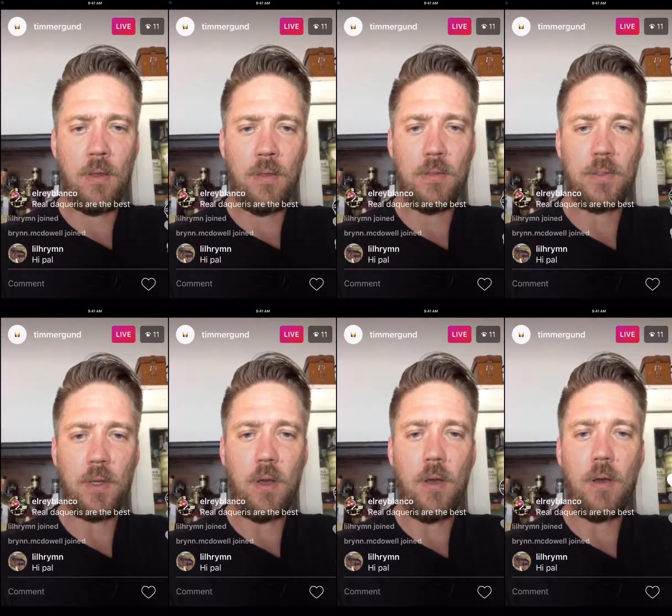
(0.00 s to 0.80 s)
So
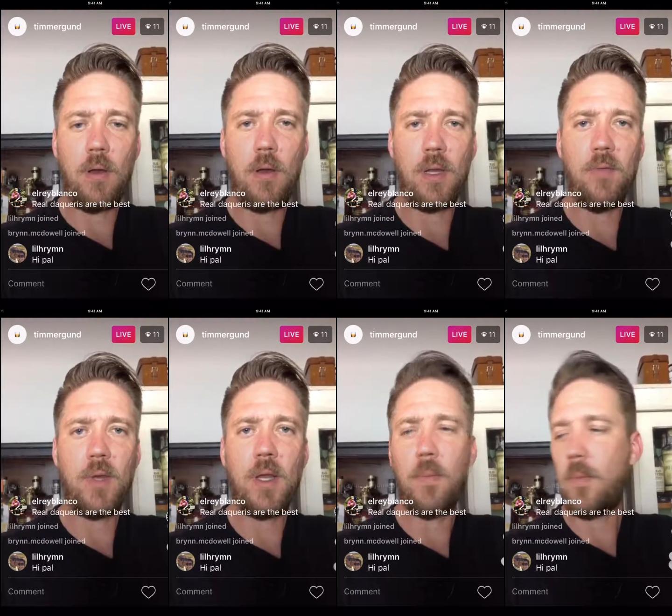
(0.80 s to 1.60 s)
I'll give it
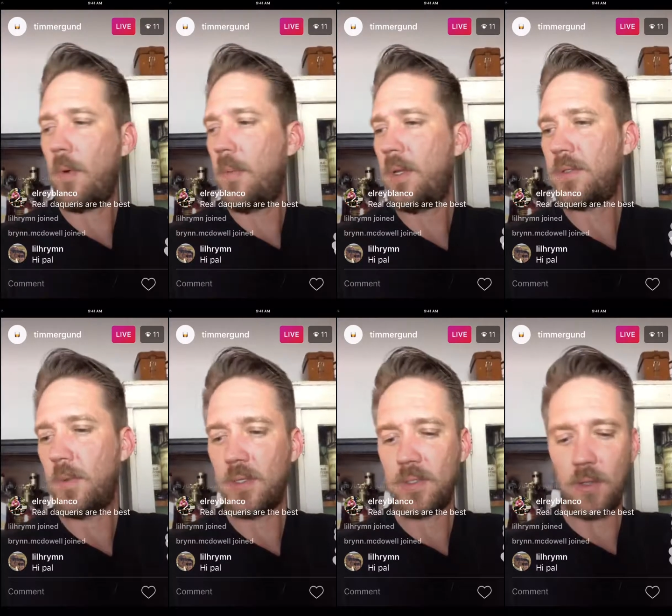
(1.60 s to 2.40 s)
a couple more minutes and
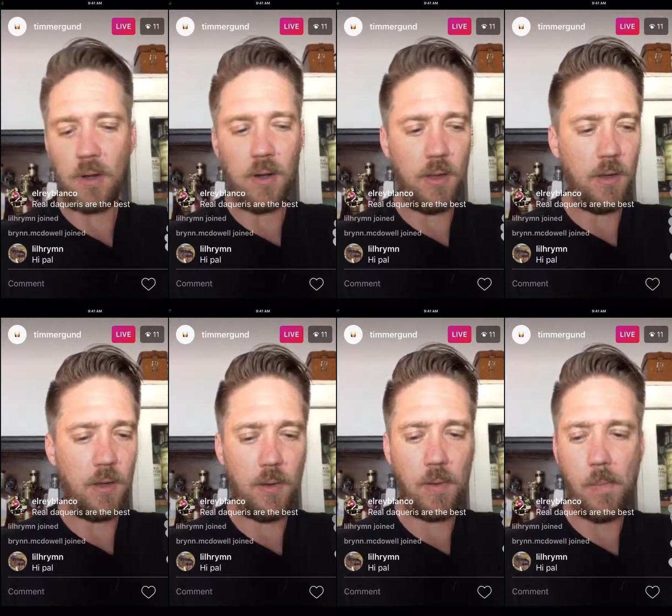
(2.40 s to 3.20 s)
we'll get started.
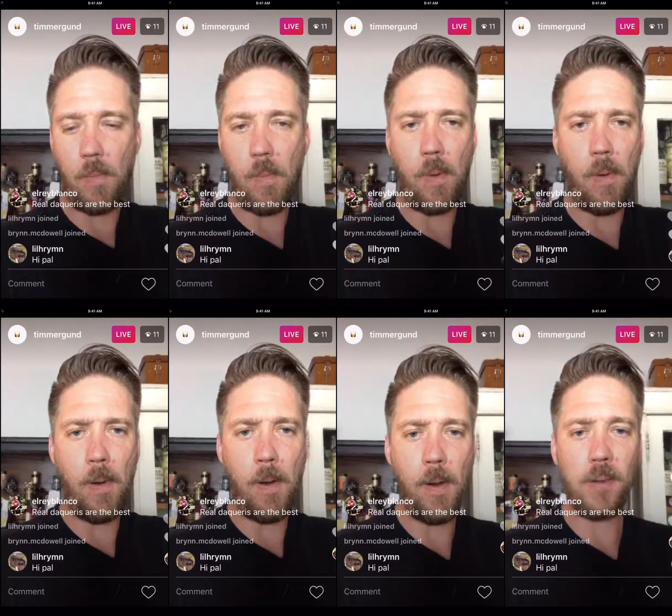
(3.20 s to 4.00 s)

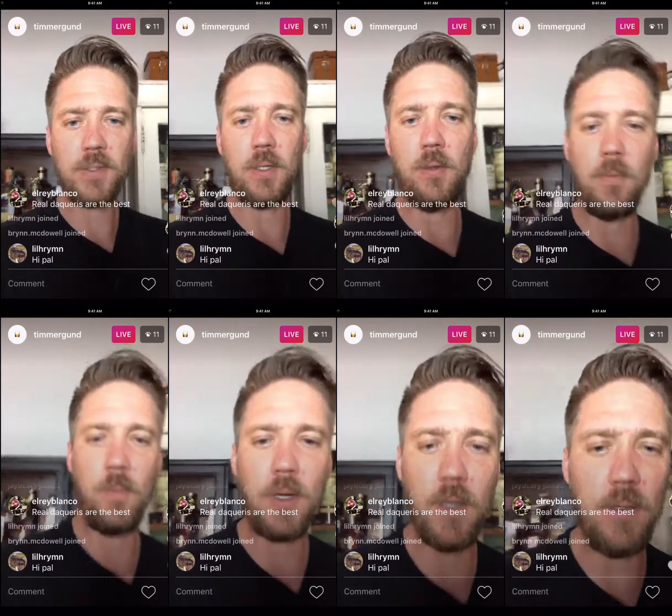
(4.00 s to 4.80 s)
Let's see,
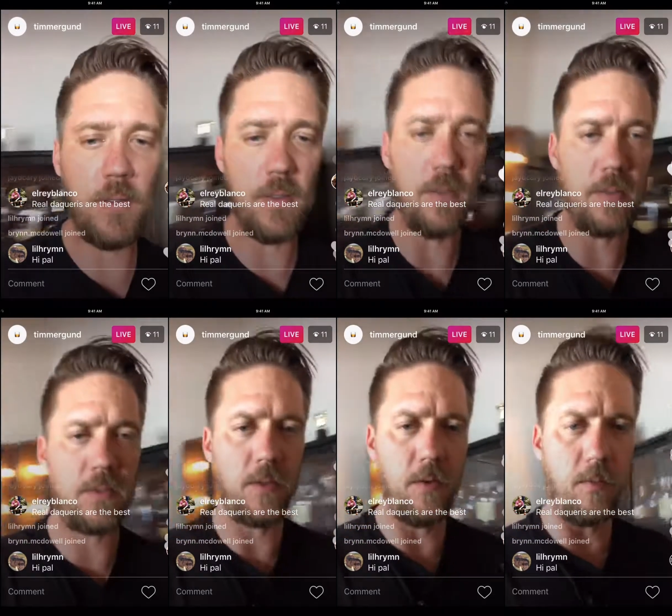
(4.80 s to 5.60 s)
what can I do
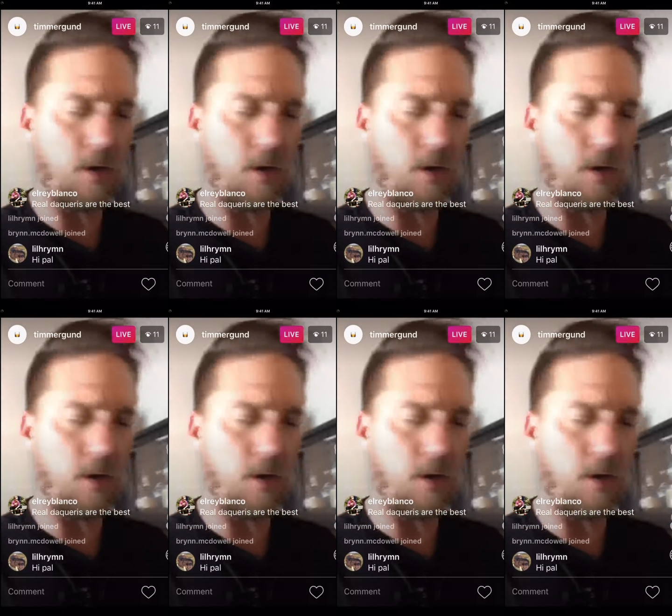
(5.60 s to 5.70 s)
to